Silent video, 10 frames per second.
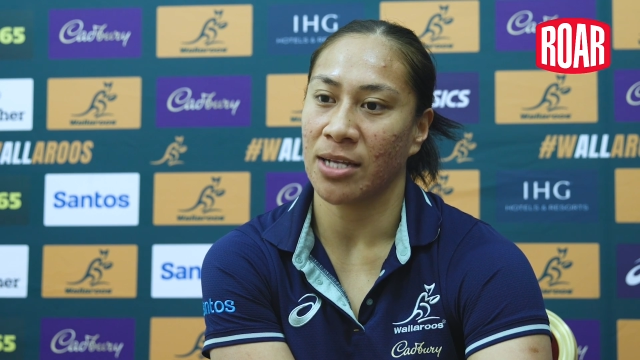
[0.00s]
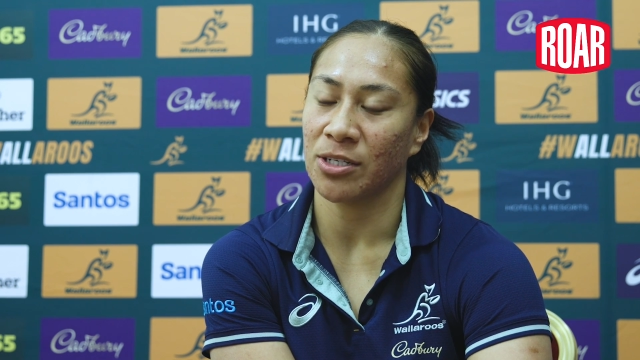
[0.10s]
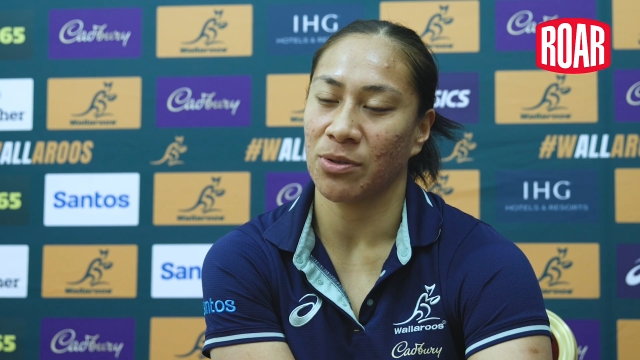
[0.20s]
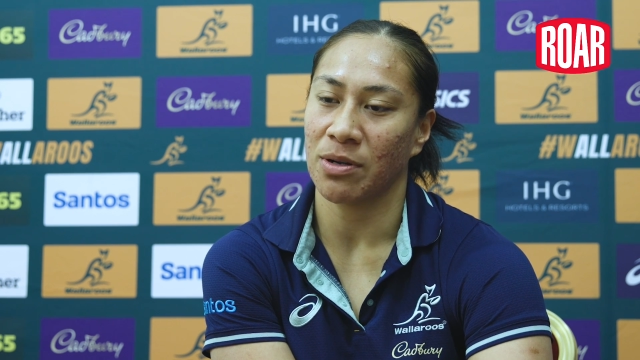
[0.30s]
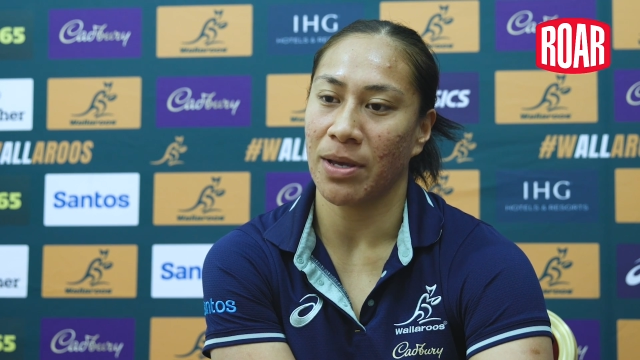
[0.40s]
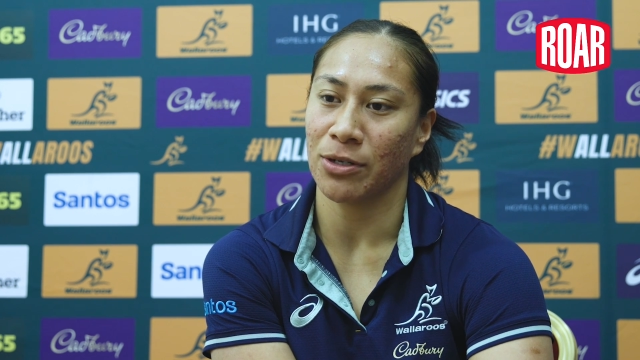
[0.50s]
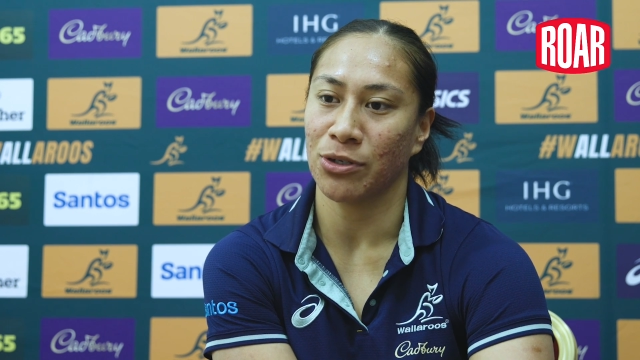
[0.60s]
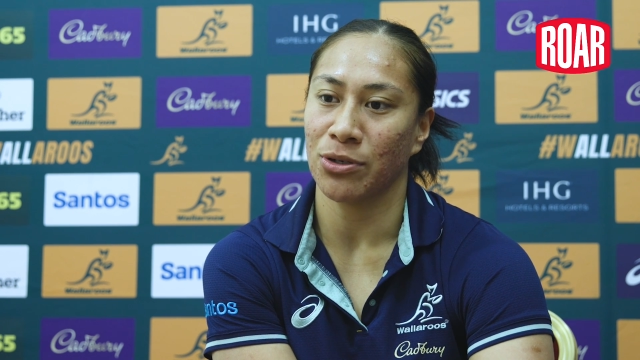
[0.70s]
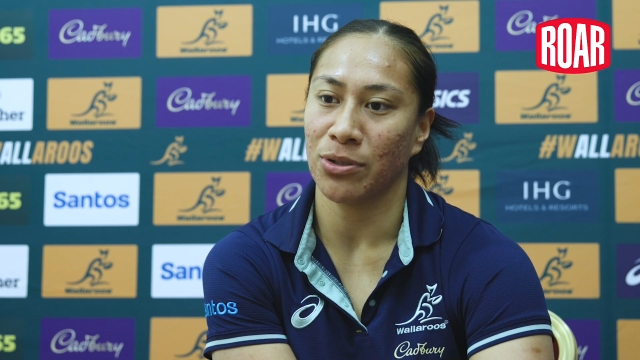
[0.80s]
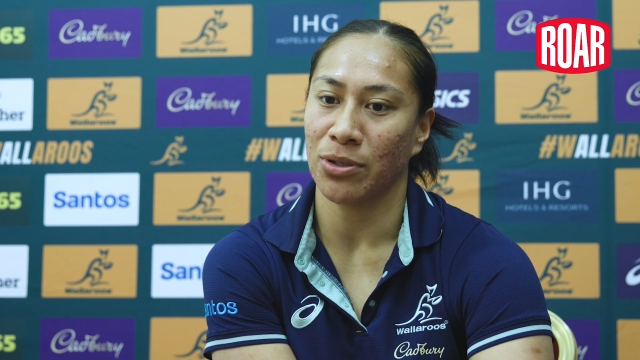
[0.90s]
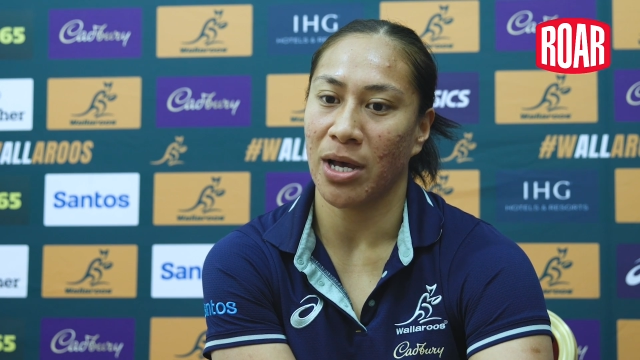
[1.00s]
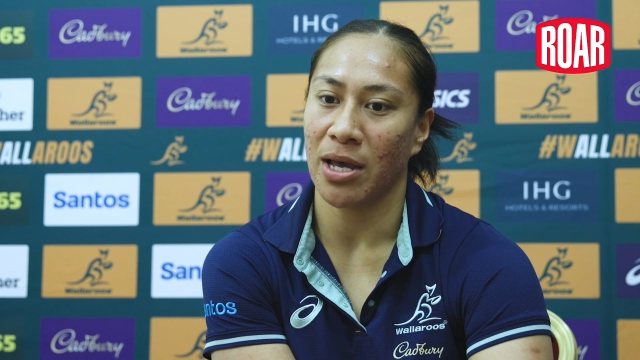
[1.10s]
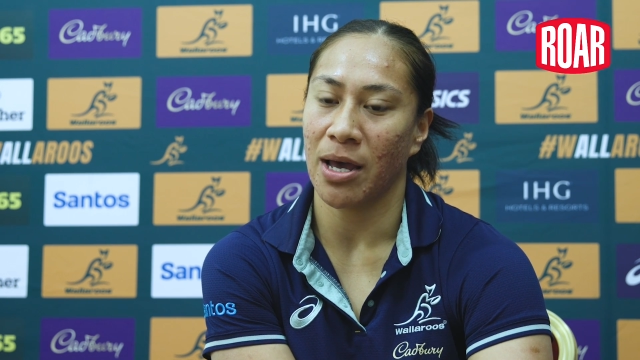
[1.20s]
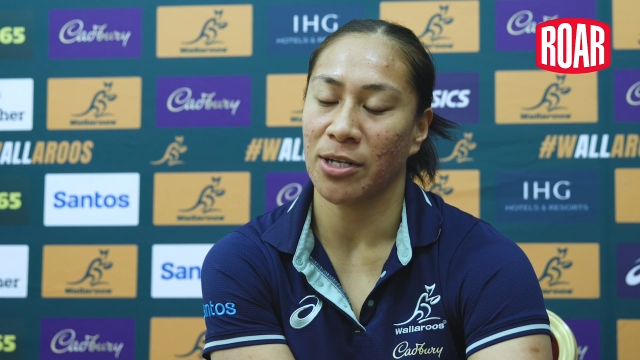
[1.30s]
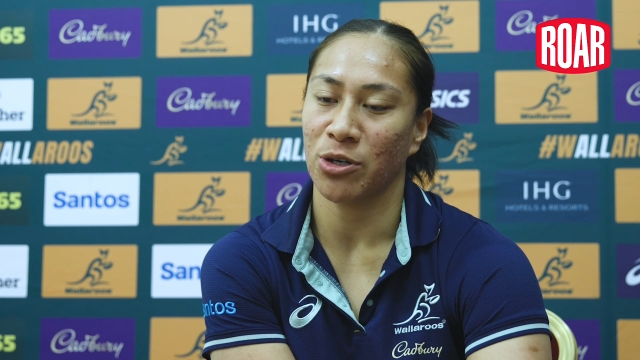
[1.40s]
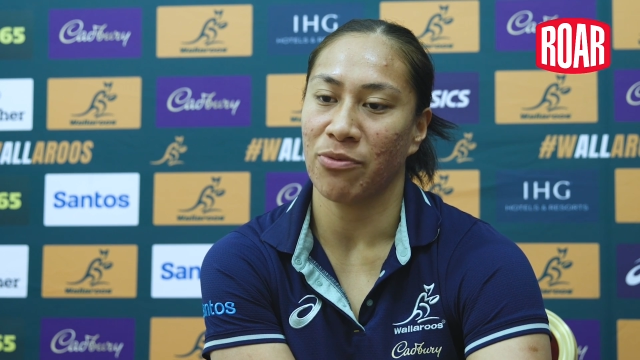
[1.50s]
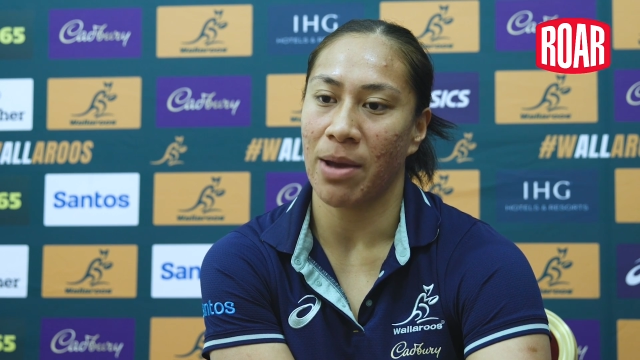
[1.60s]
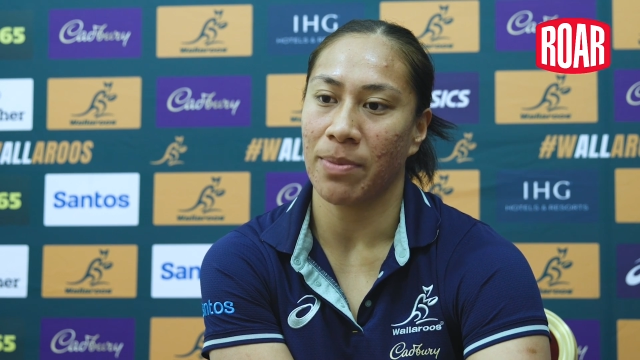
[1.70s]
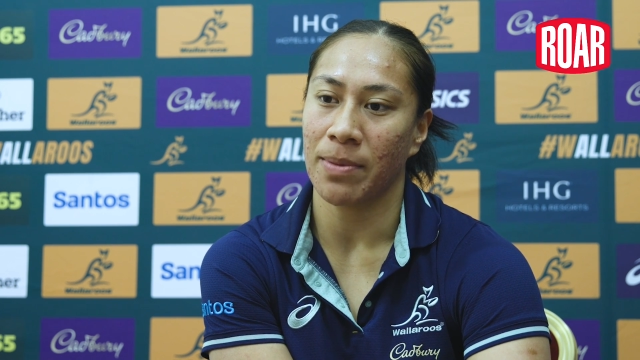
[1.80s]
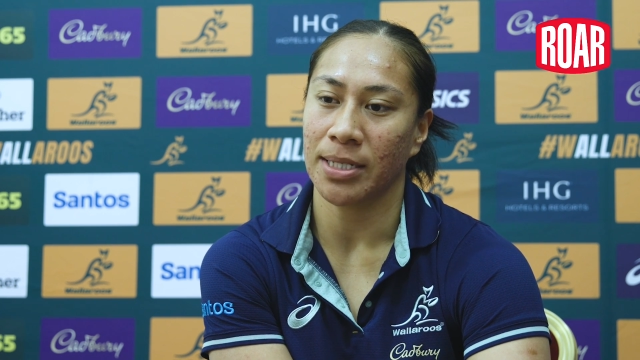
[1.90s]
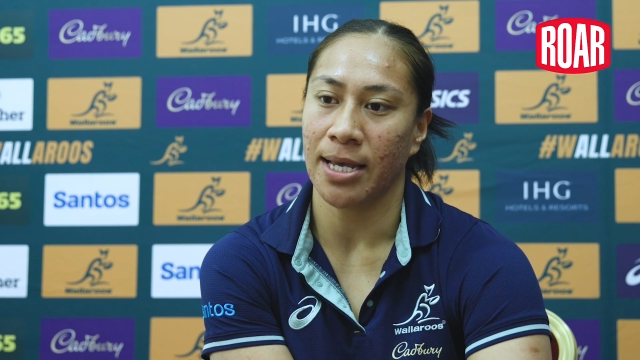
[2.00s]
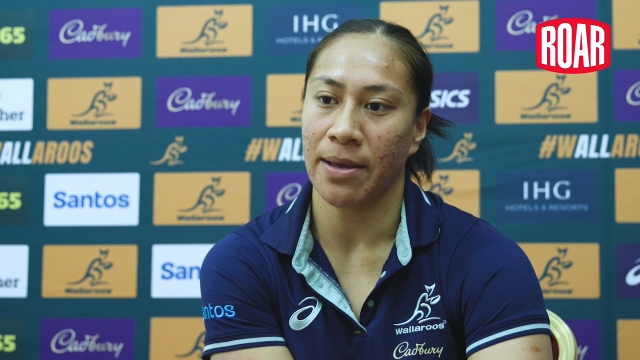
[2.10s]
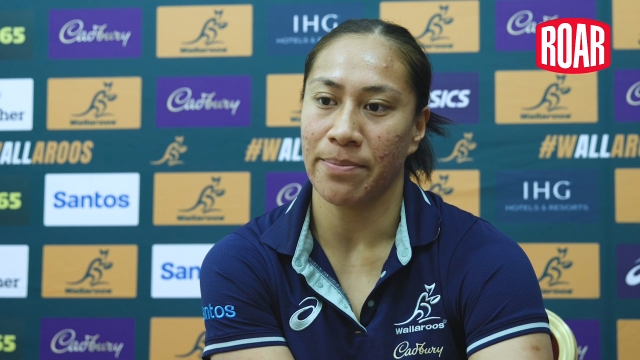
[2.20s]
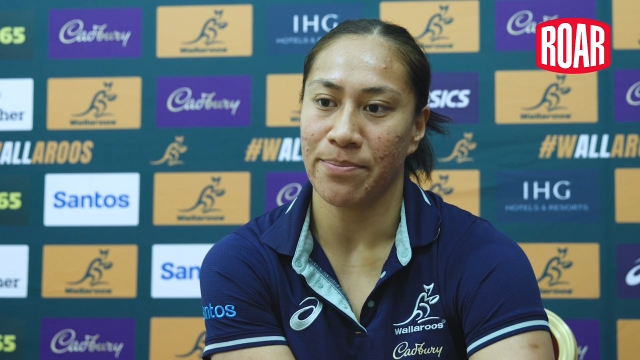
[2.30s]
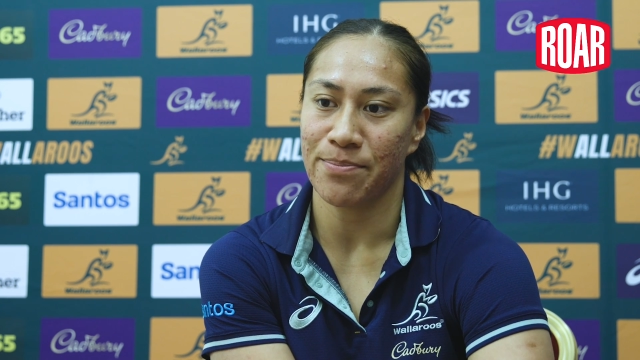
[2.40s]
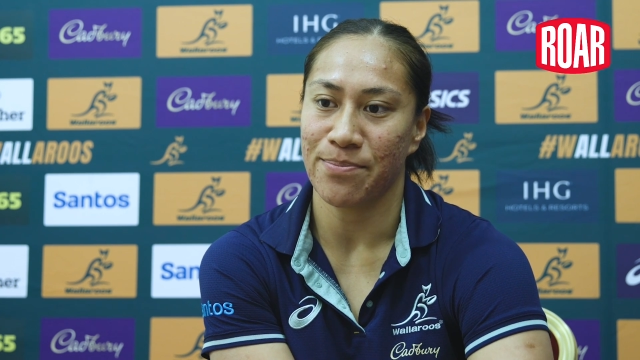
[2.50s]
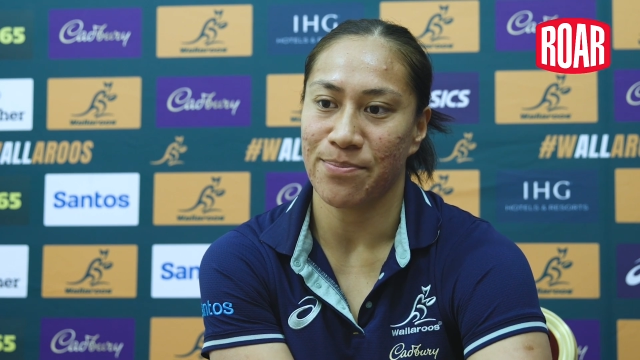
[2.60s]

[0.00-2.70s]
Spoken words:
I just want to make sure I do right by my team.